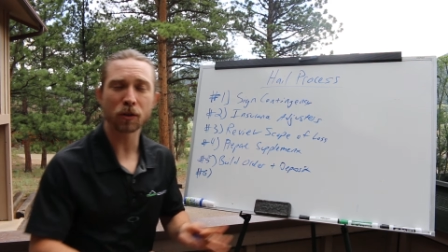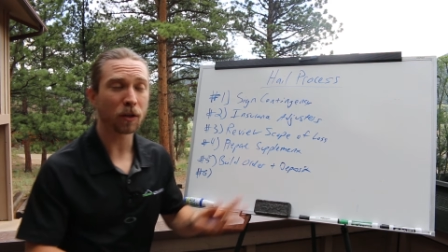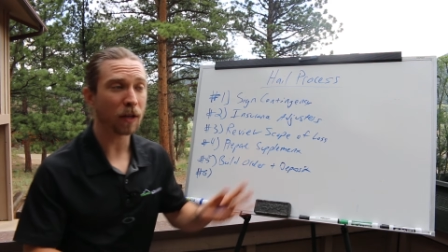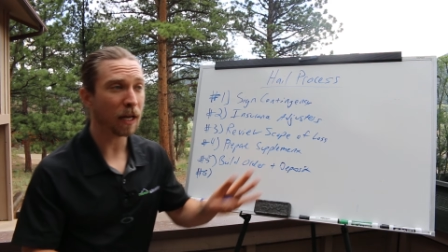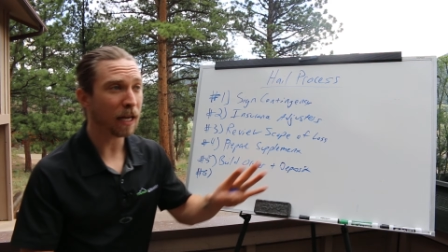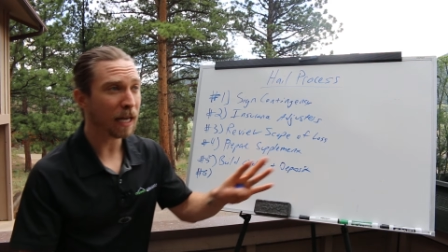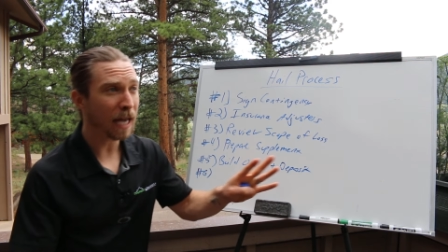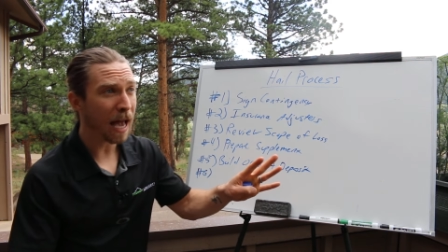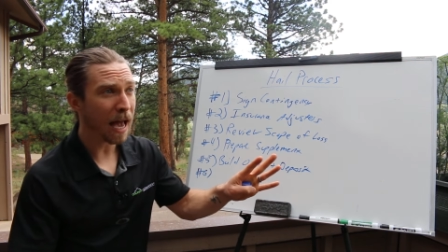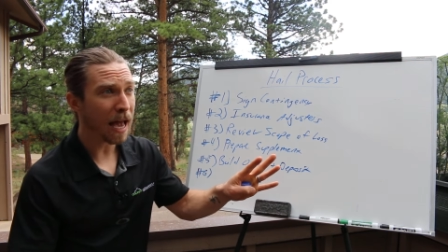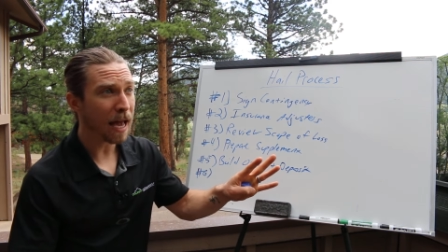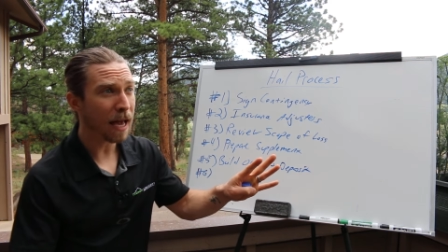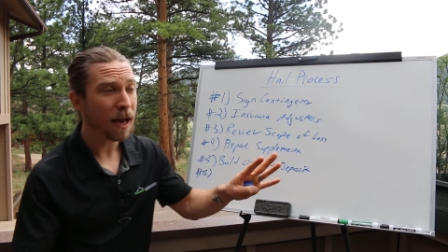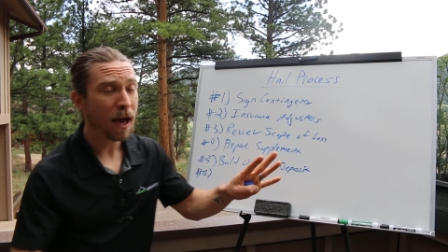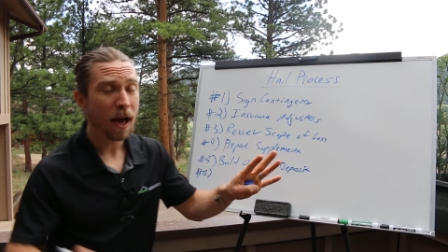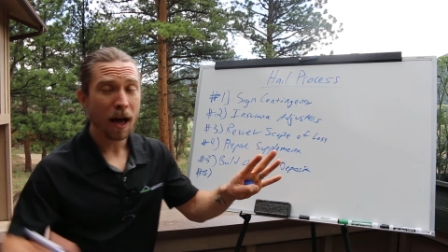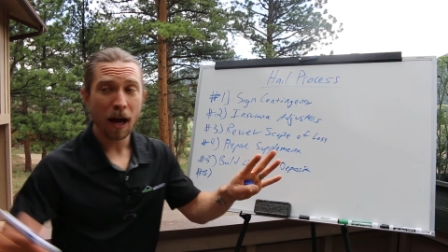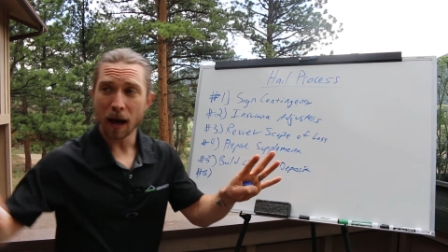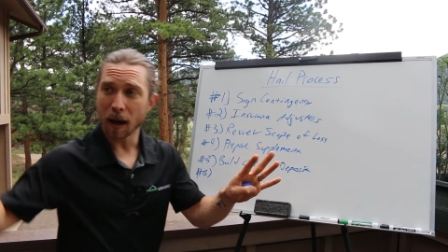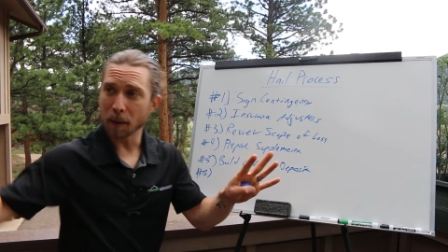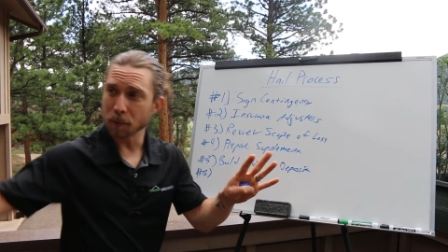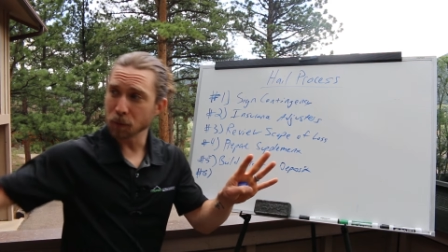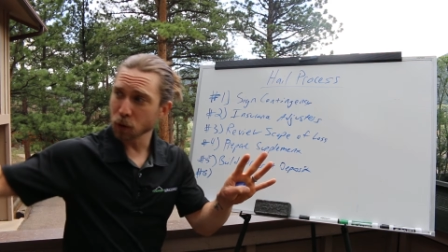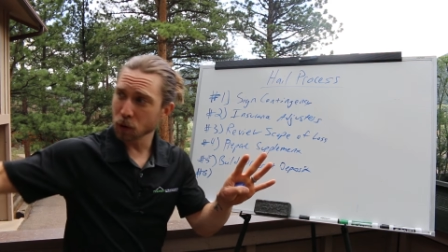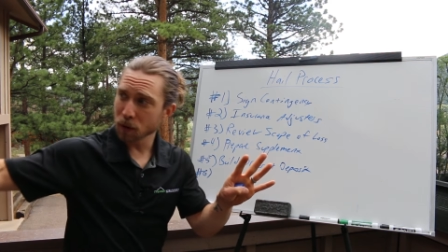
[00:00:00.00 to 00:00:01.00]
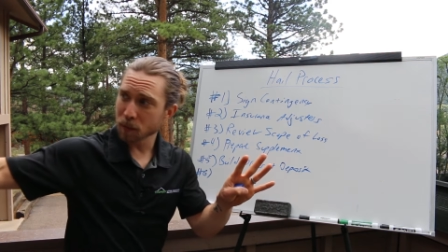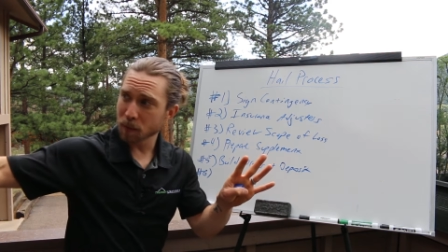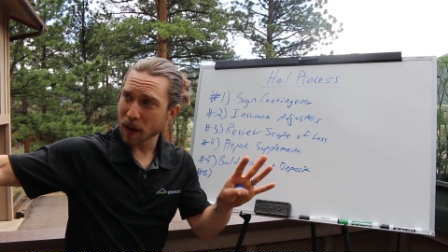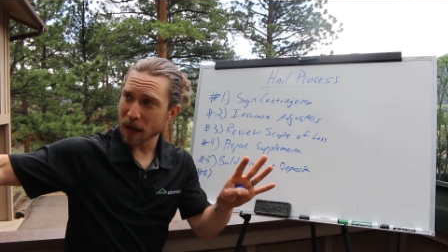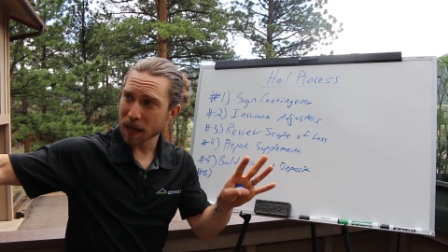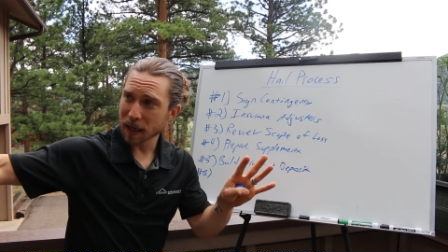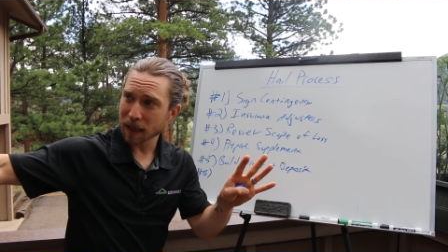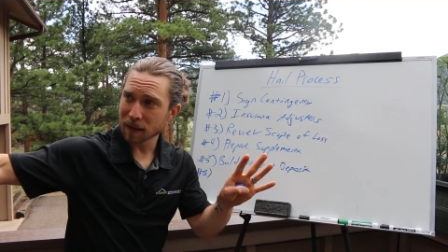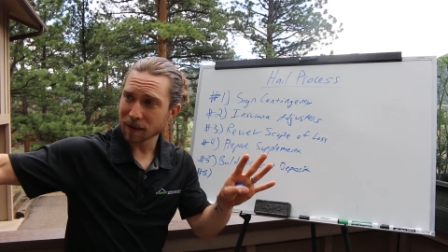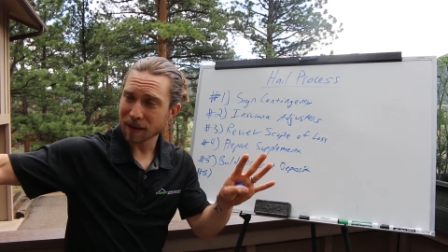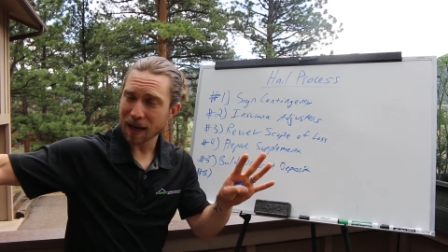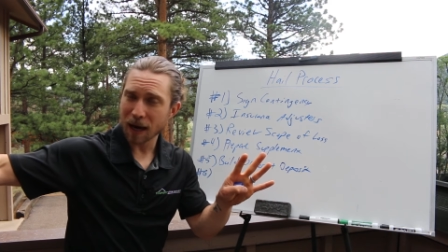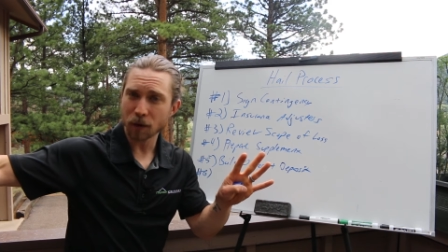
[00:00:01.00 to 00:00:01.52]
You're like, hey, I'm doing
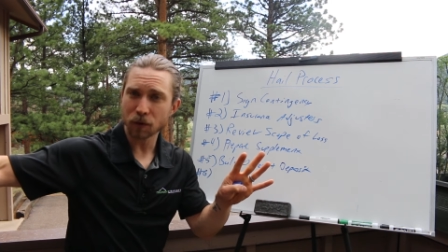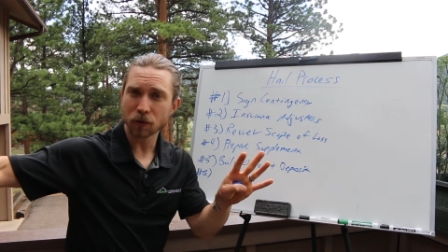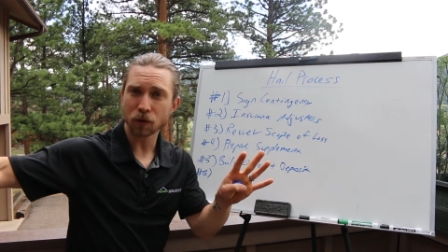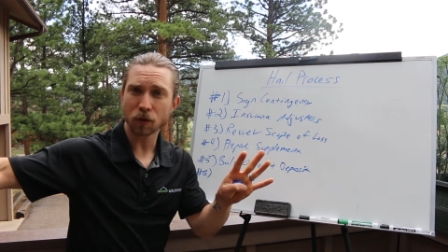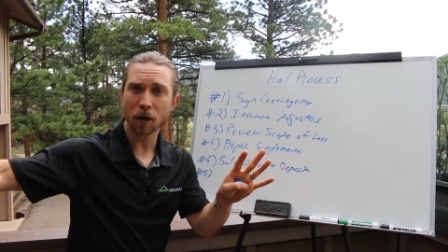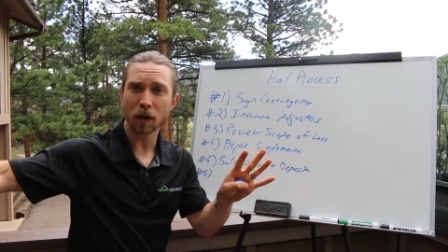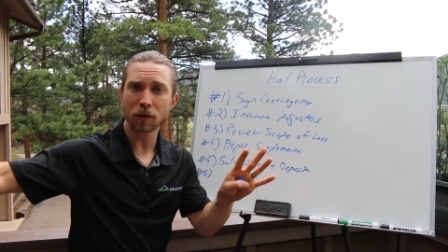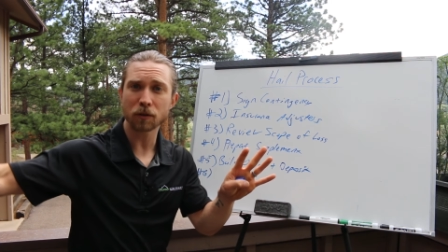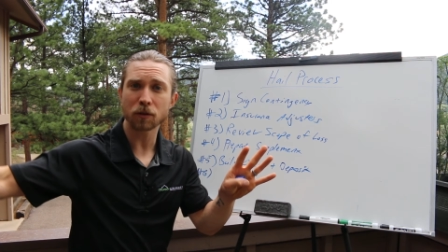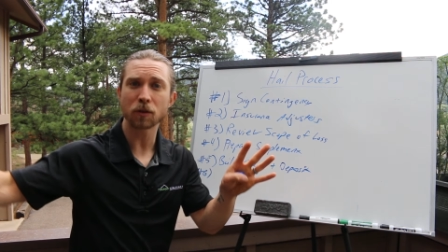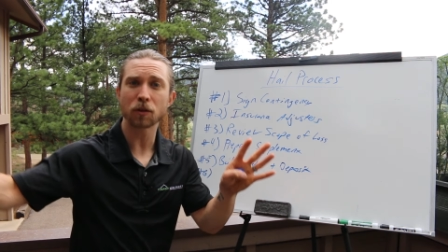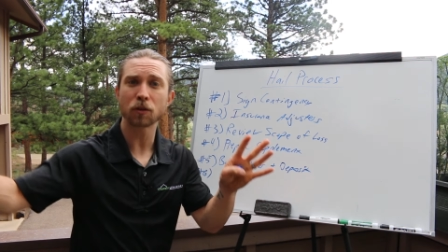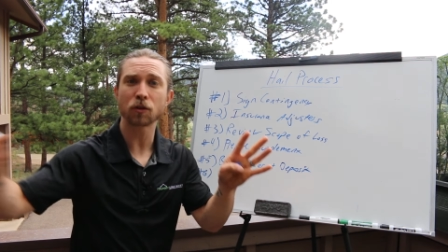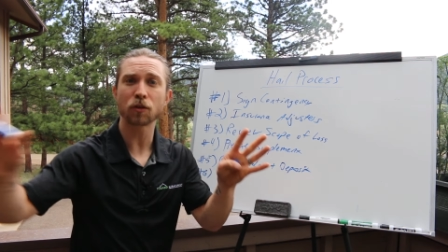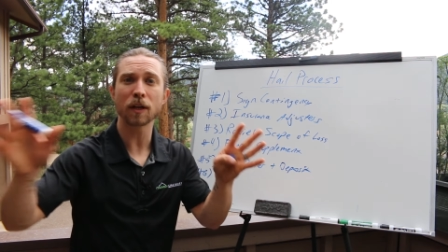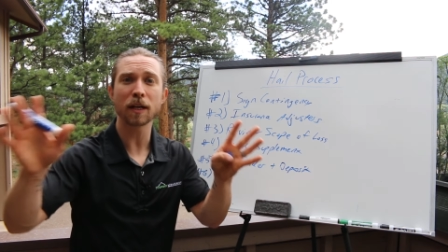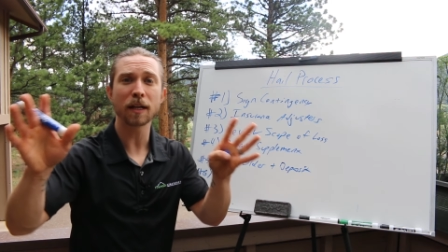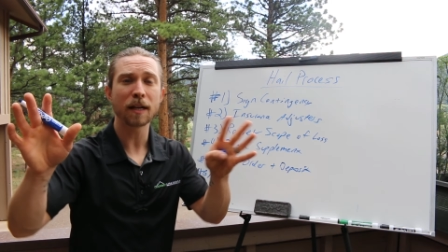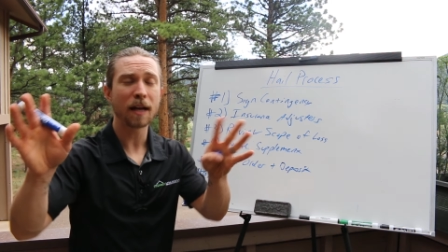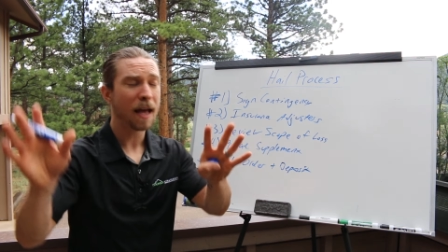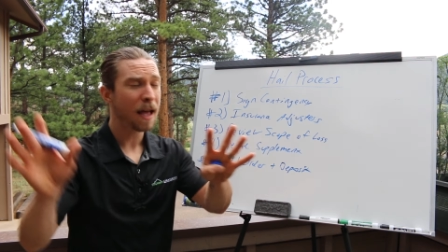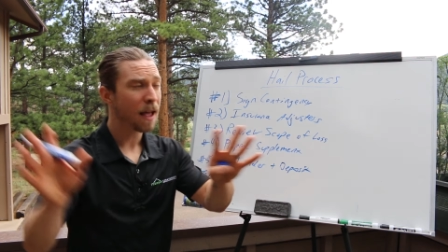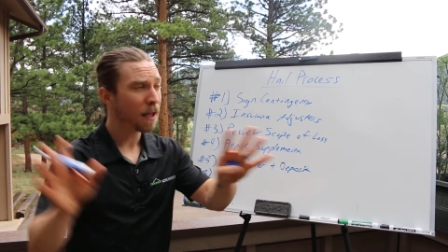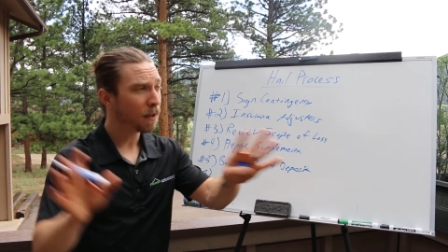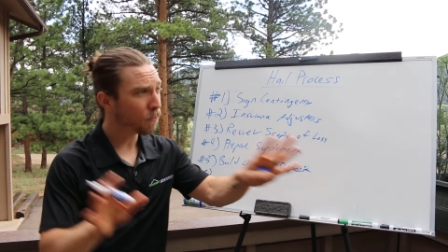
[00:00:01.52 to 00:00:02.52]
Peggy's house across the street.